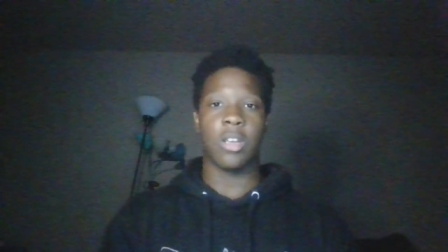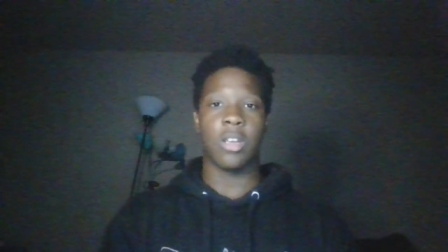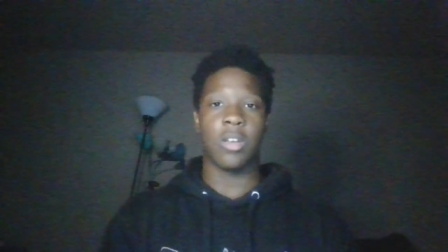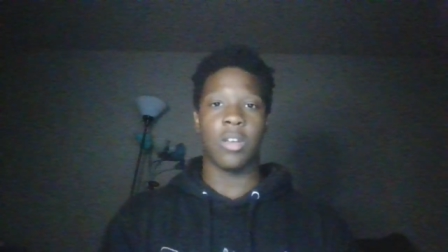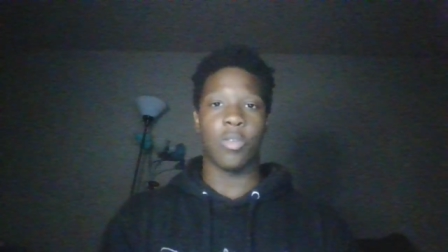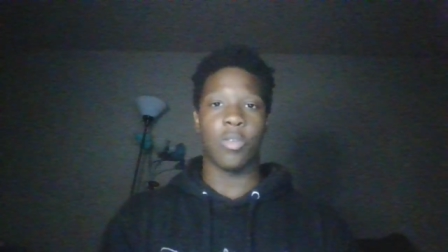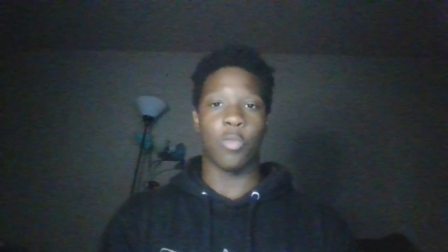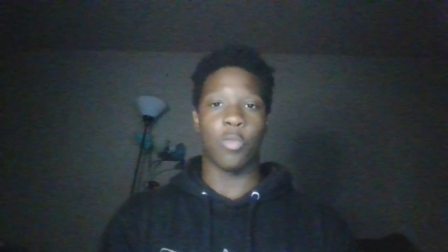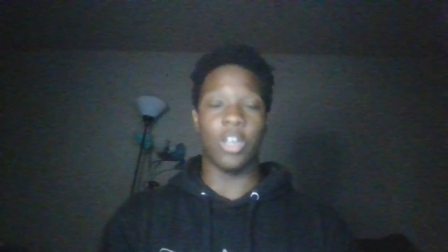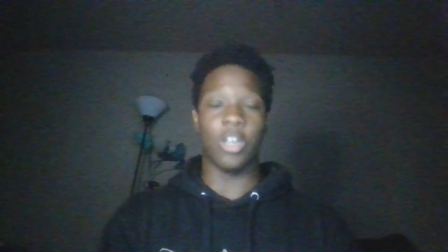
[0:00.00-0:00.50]

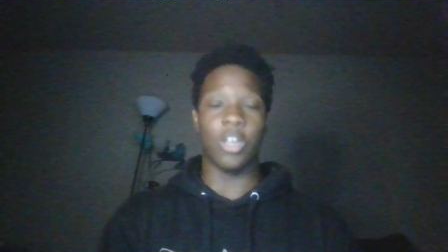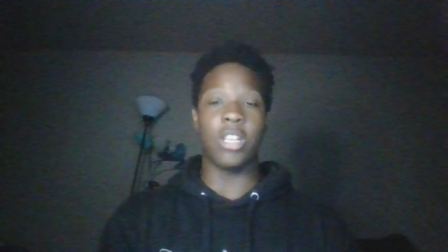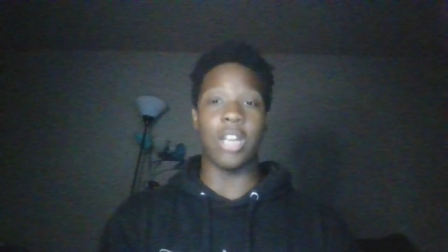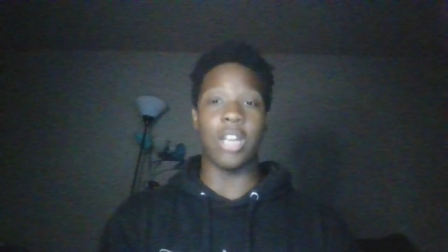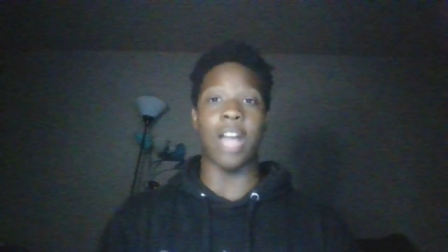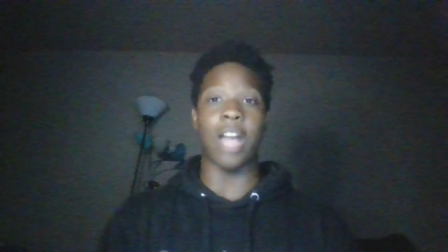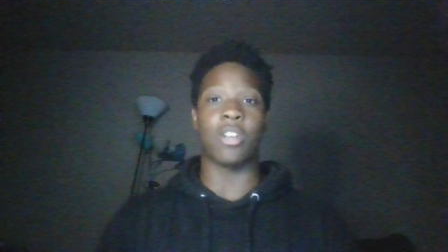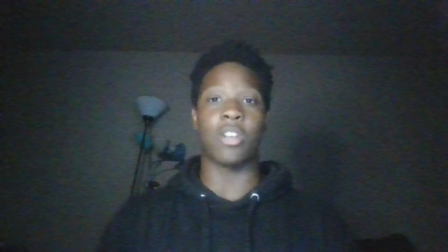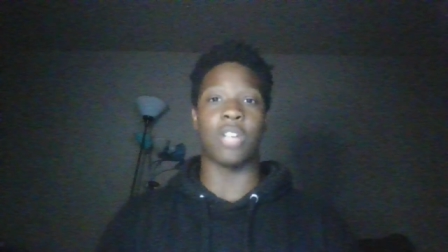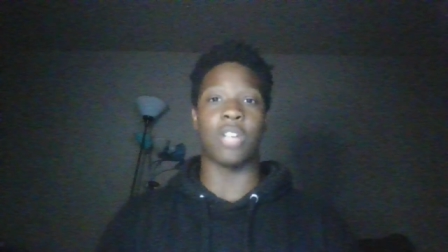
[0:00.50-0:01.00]
we did
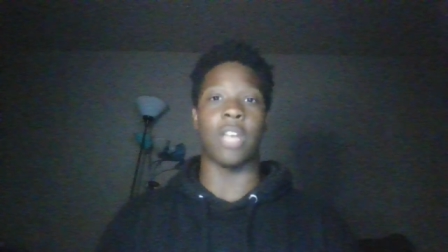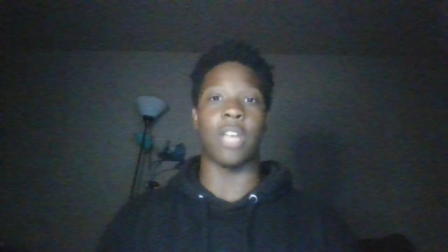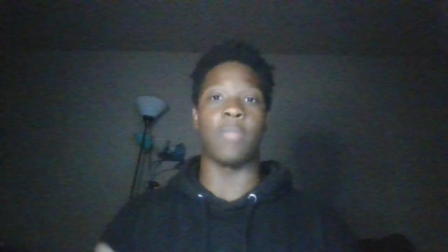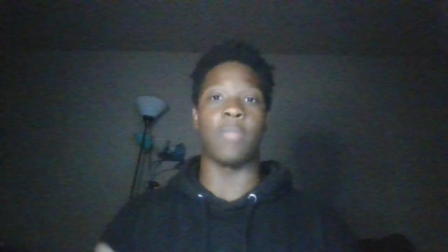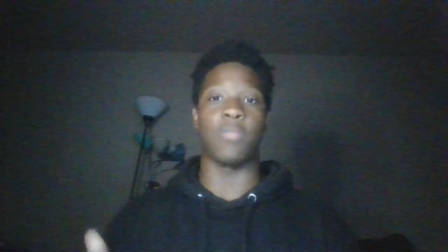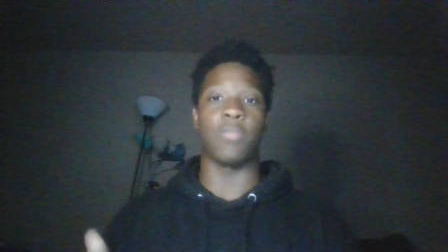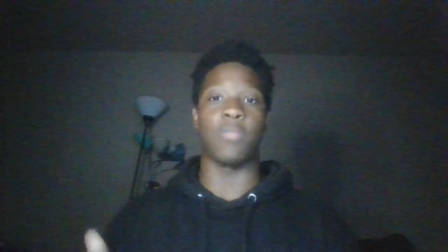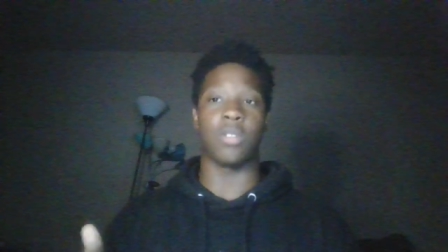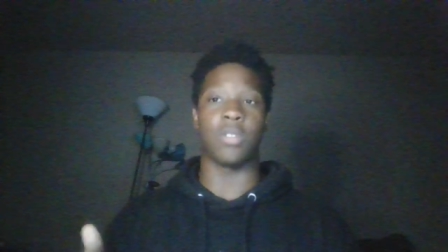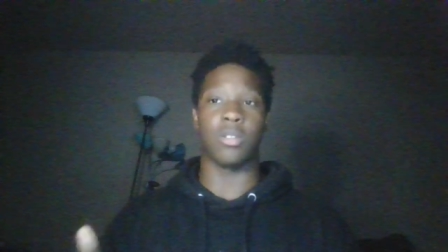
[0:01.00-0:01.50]
not create
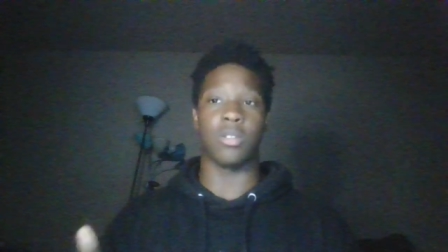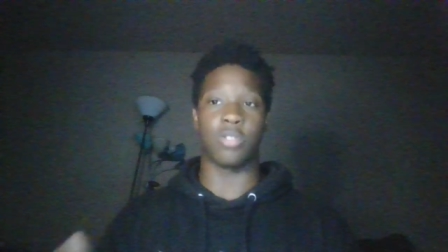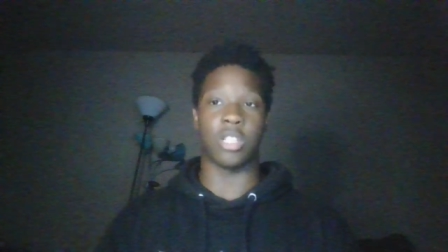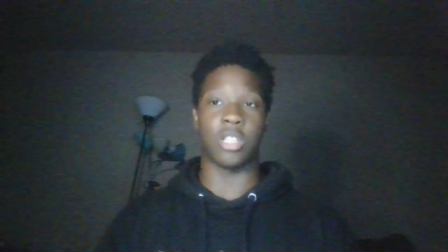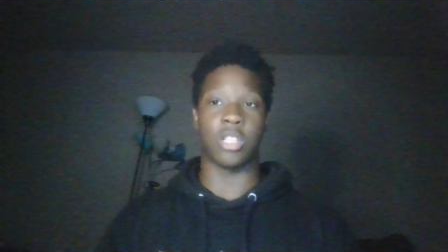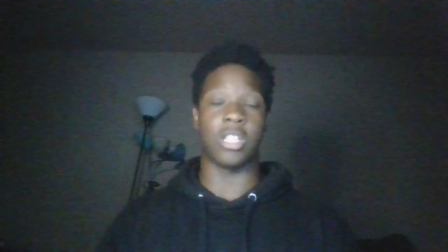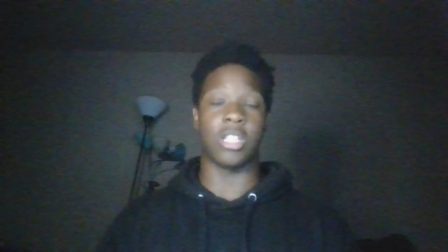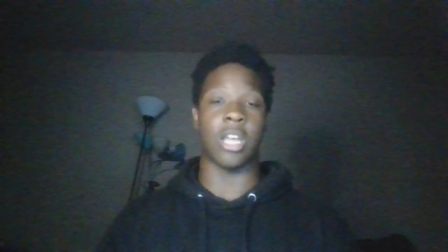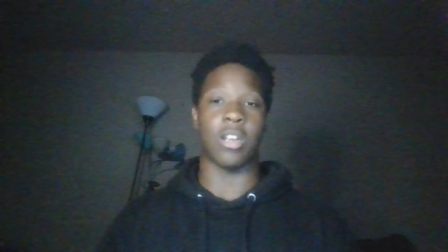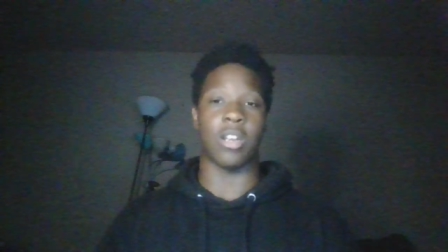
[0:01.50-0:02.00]

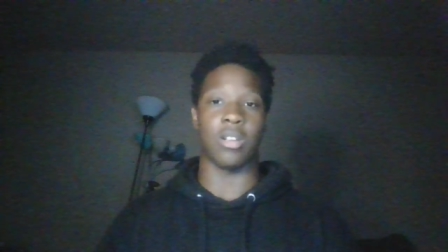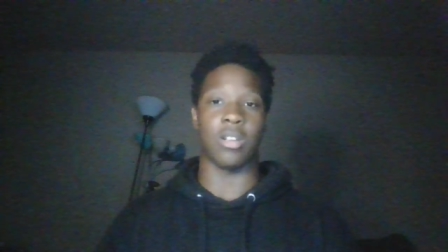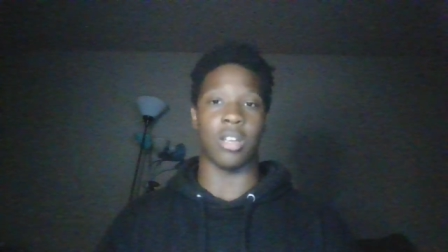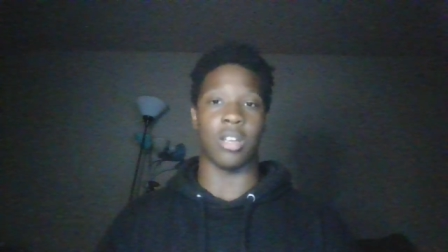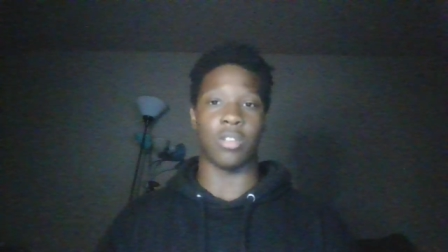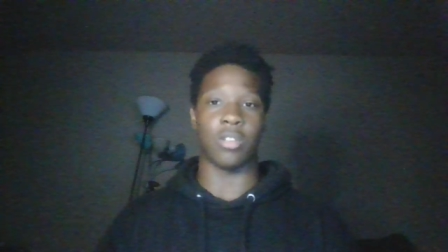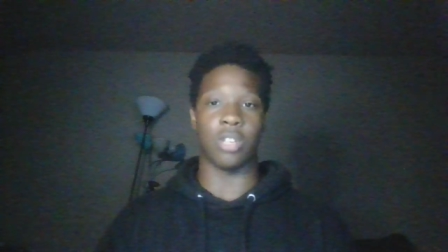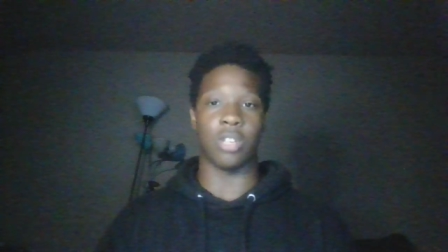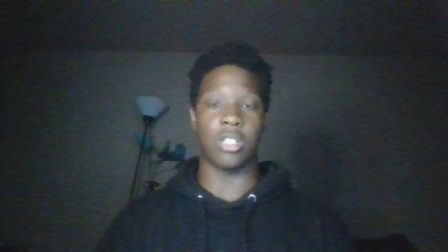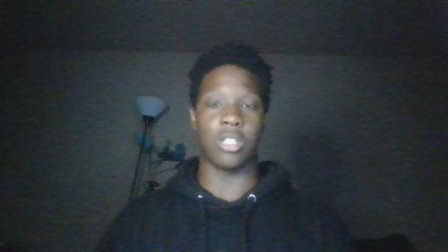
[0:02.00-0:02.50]
Christianity.
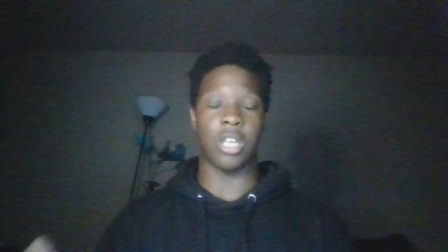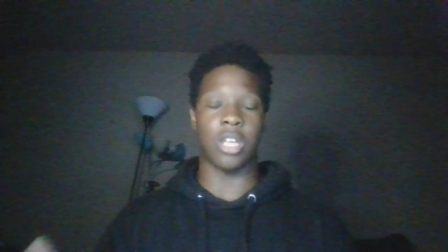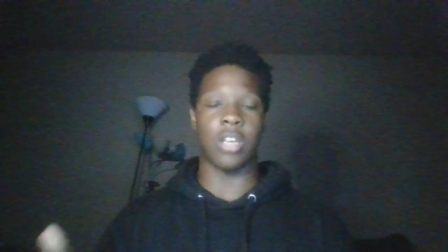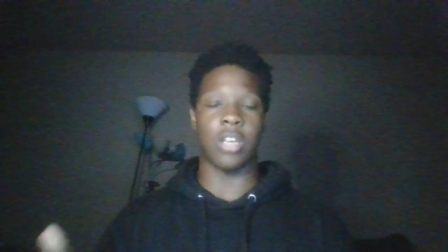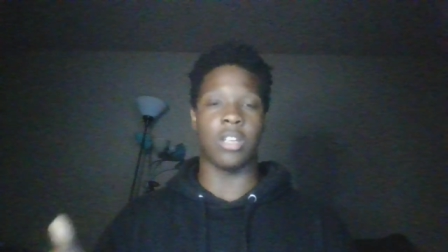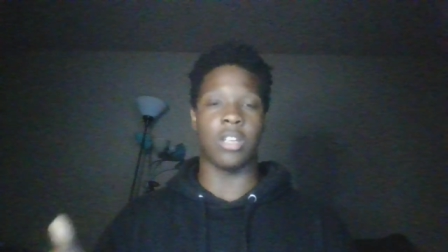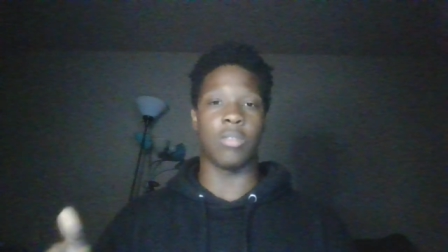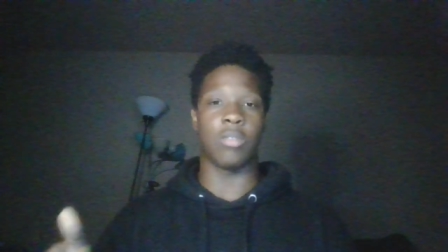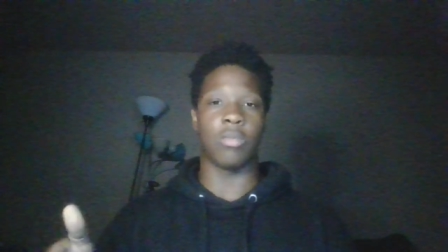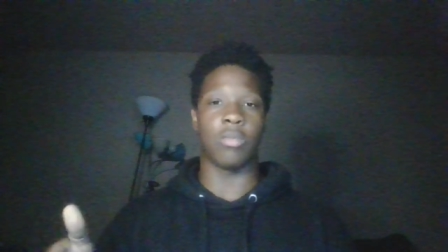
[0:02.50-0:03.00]
Like
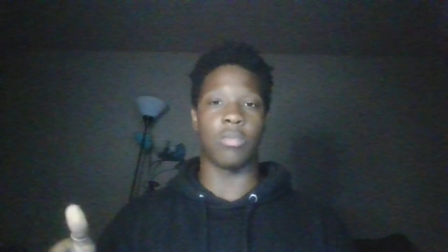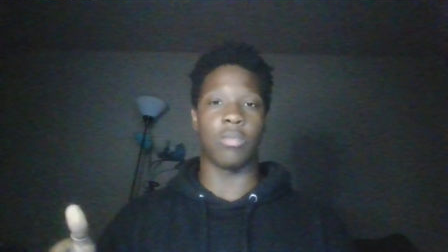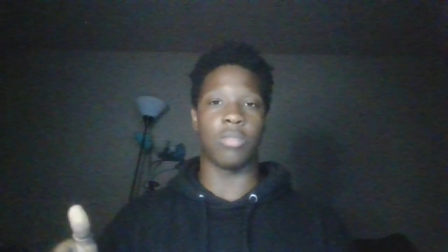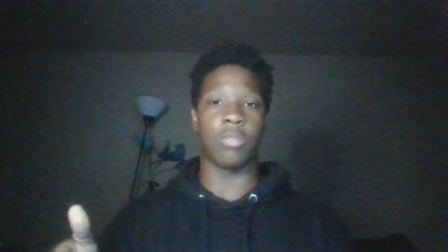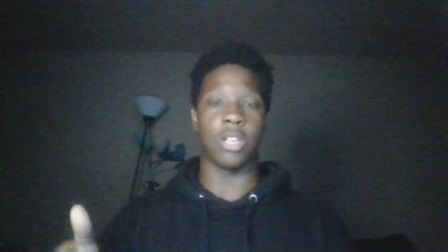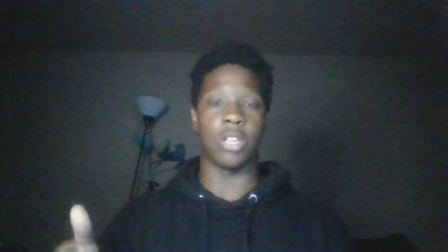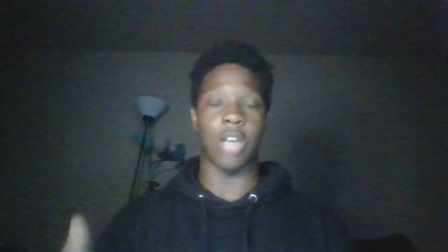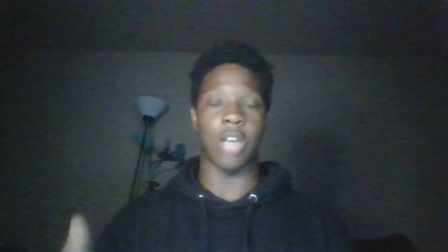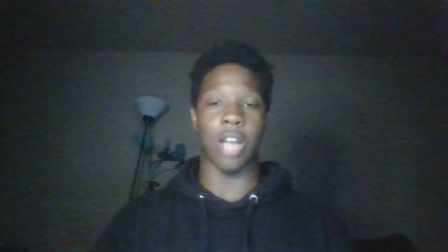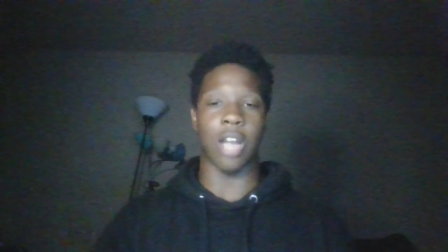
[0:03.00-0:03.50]
Christianity
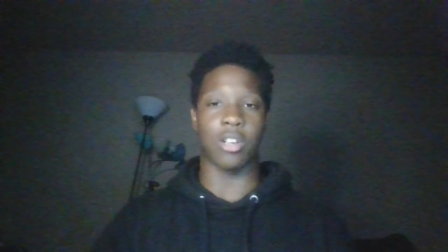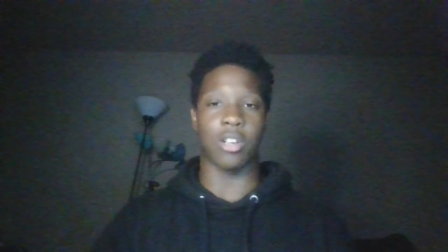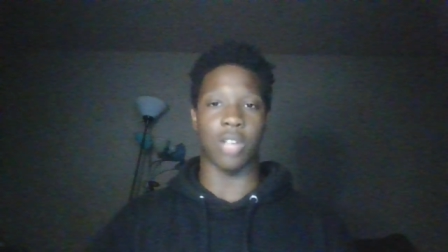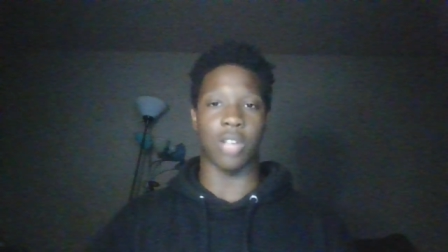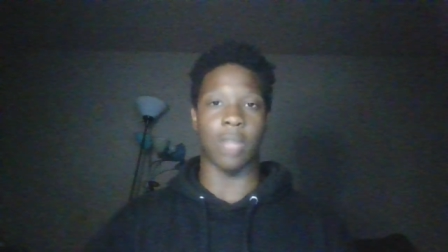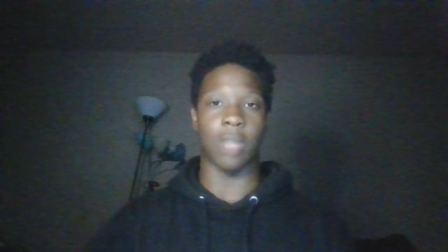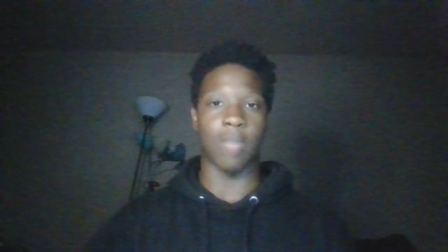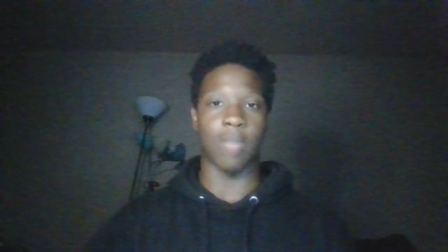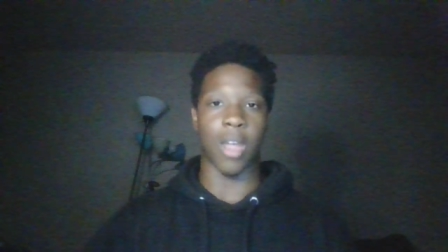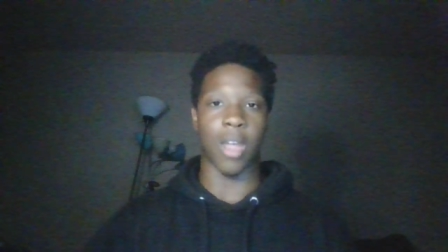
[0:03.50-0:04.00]
did not
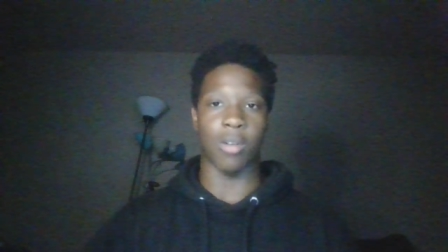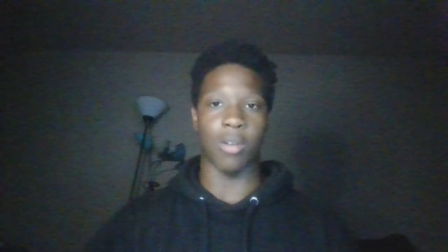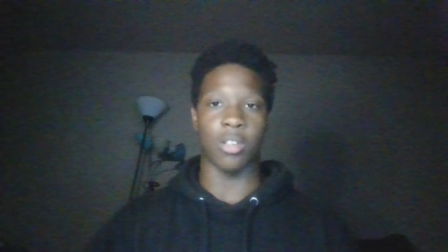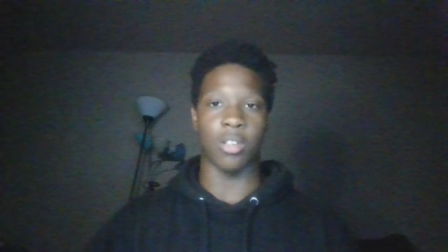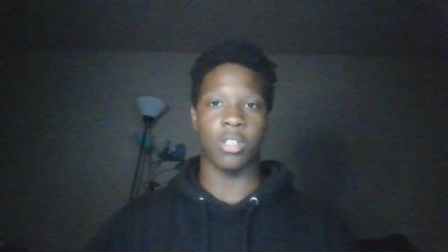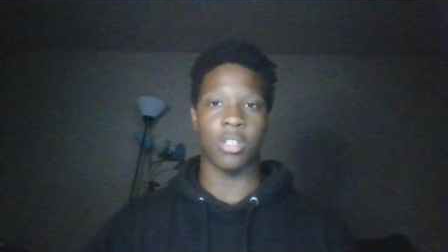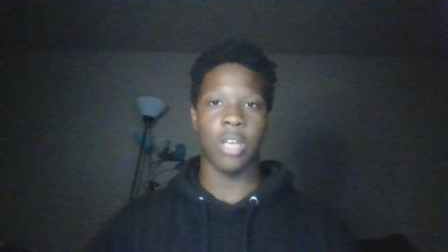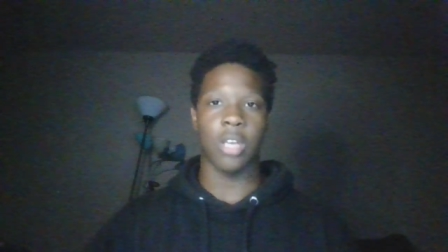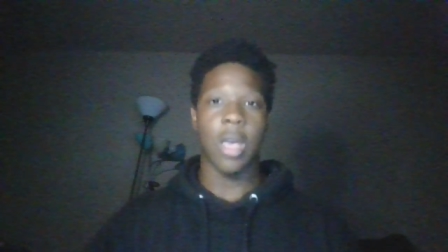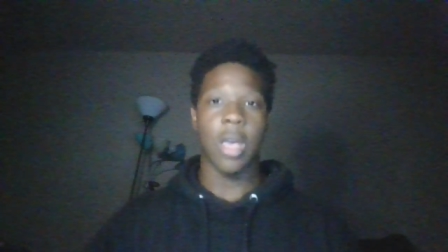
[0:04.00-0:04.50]
create
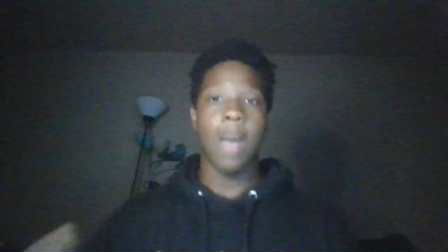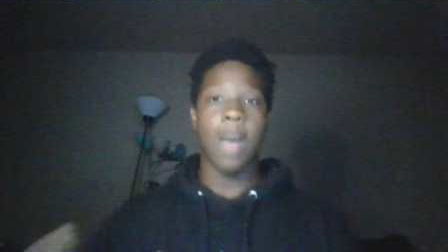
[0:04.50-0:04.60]
marriage.